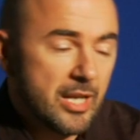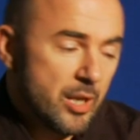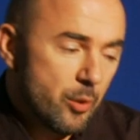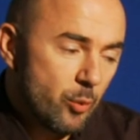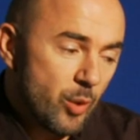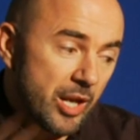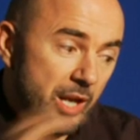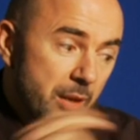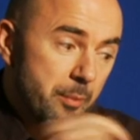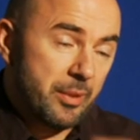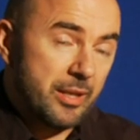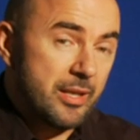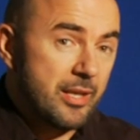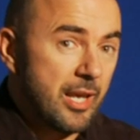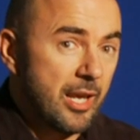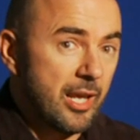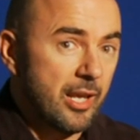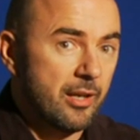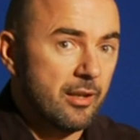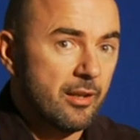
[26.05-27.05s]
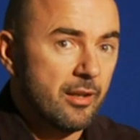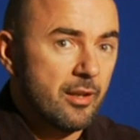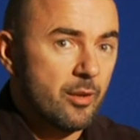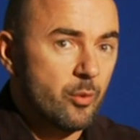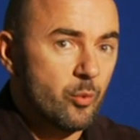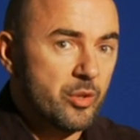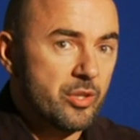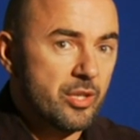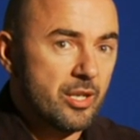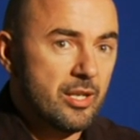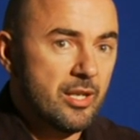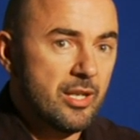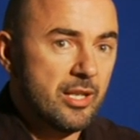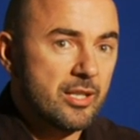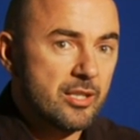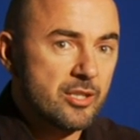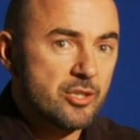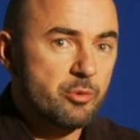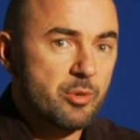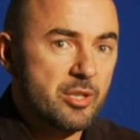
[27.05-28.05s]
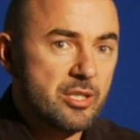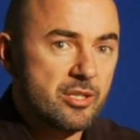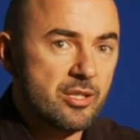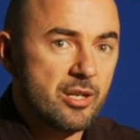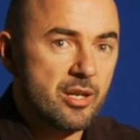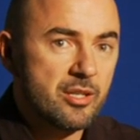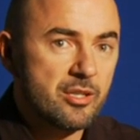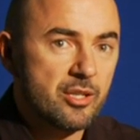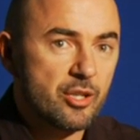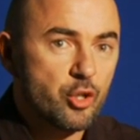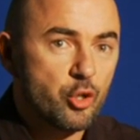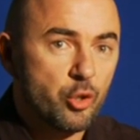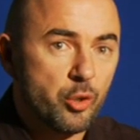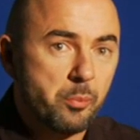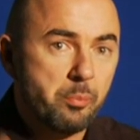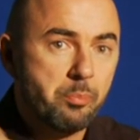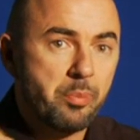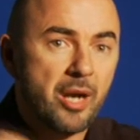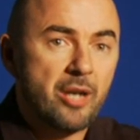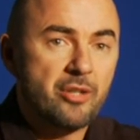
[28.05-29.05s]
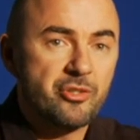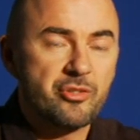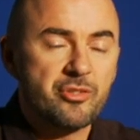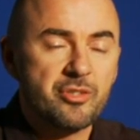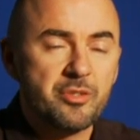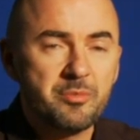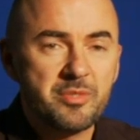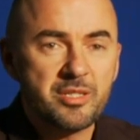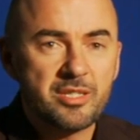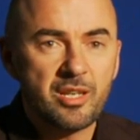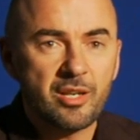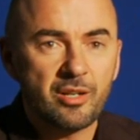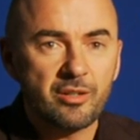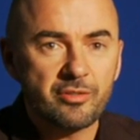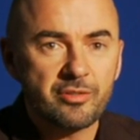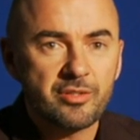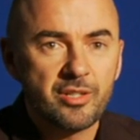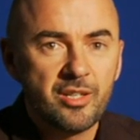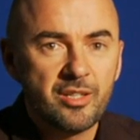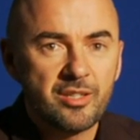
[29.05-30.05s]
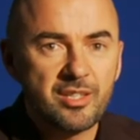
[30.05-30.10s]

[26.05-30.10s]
We're going to begin with the little Swiss side that could, Basel themselves,